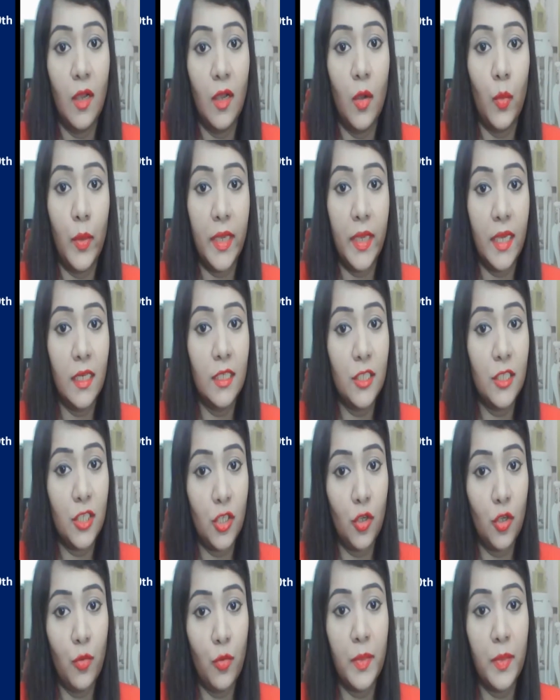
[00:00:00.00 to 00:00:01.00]
We can
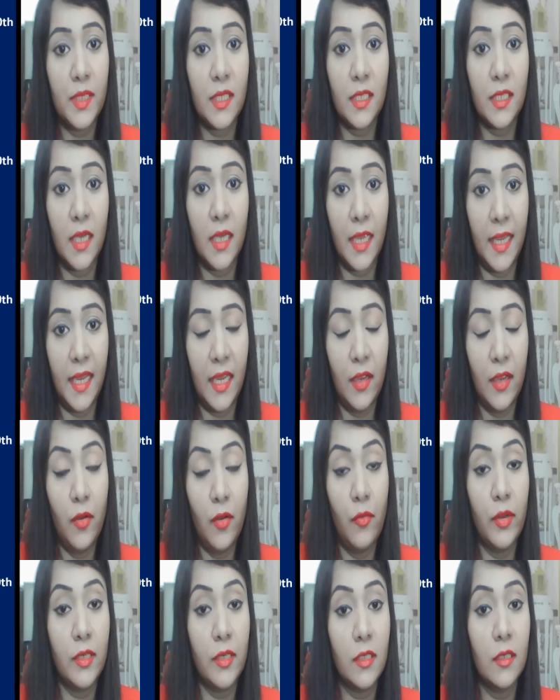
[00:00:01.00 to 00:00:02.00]
assume Mr. A
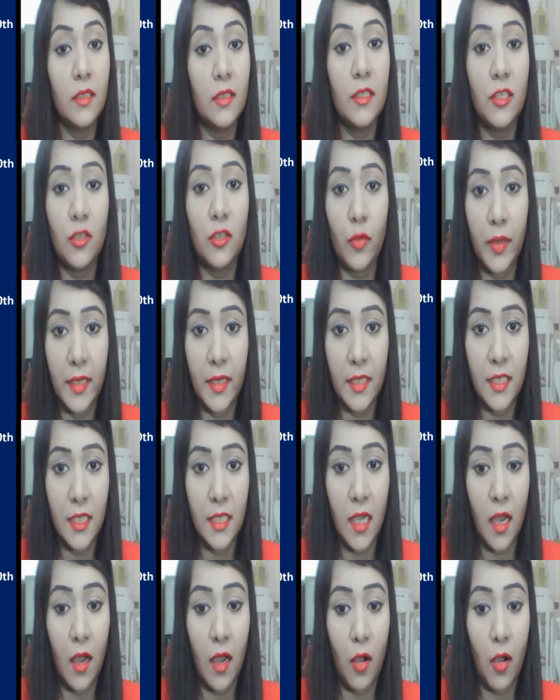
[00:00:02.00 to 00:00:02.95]
returns to India